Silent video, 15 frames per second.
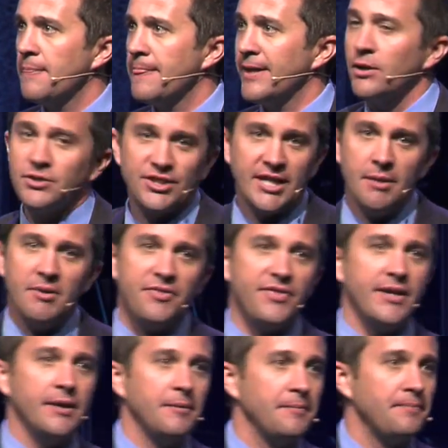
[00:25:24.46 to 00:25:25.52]
Then goes
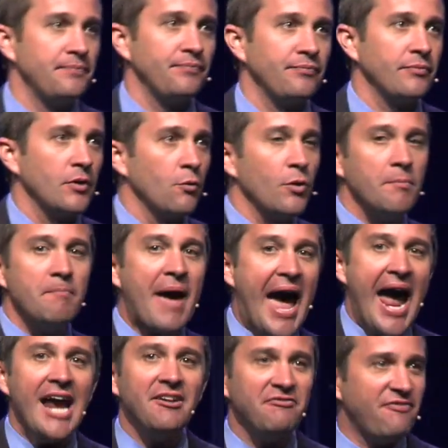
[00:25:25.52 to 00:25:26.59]
Timothy,
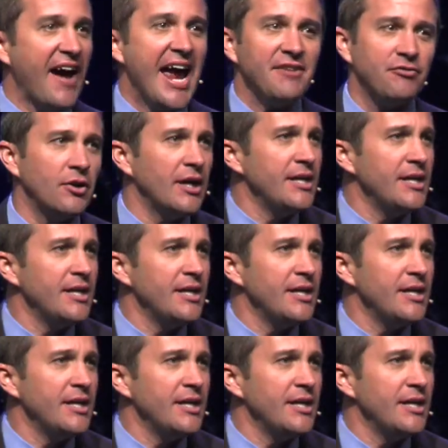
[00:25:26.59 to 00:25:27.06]
remain faithful.